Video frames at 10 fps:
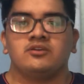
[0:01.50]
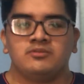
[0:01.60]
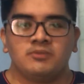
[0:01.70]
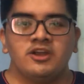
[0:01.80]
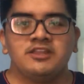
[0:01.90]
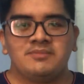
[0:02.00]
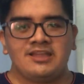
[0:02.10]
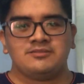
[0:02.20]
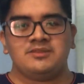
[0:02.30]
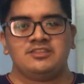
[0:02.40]
Good morning,
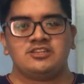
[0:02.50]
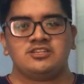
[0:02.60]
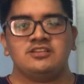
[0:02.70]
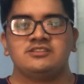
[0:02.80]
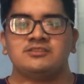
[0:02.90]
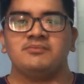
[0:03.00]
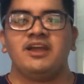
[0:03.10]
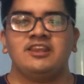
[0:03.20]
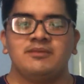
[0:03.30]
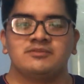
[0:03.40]
mathematicians.
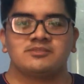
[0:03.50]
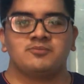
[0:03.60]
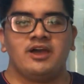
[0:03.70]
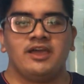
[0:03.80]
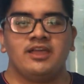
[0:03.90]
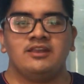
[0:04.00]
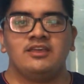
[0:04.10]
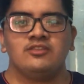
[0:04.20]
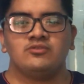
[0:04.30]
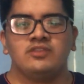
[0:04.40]
My name is Brian,
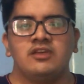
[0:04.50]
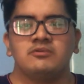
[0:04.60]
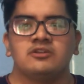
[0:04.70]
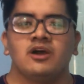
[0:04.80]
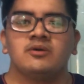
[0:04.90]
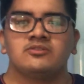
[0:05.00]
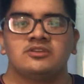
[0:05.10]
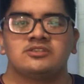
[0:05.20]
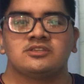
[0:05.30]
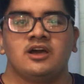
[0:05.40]
and today we're going to
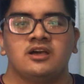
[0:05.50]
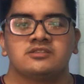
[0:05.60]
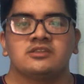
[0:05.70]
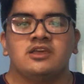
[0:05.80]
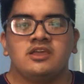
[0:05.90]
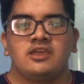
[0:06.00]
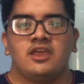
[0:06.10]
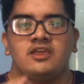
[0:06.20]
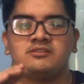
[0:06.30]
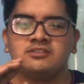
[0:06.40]
discuss
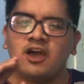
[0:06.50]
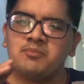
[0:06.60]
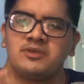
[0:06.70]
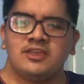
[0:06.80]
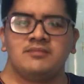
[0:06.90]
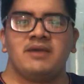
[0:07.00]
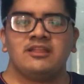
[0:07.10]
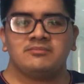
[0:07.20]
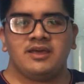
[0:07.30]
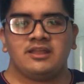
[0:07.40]
a topic in
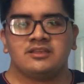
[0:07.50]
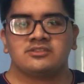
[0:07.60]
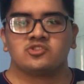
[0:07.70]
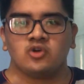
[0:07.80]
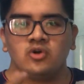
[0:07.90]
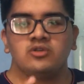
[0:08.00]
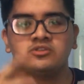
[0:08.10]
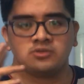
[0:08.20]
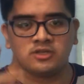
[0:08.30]
mathematics called